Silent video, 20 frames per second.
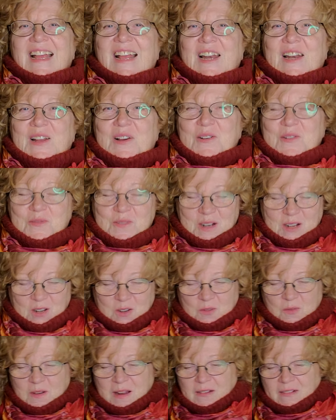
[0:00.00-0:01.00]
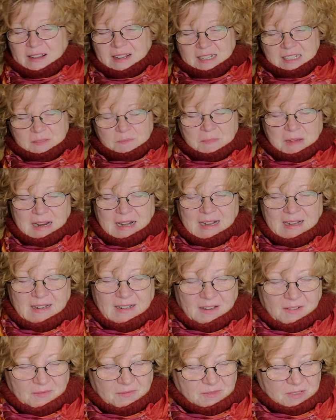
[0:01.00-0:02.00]
Hello, Aquarius, my
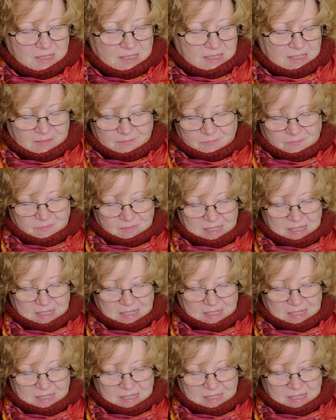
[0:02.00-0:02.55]
loves.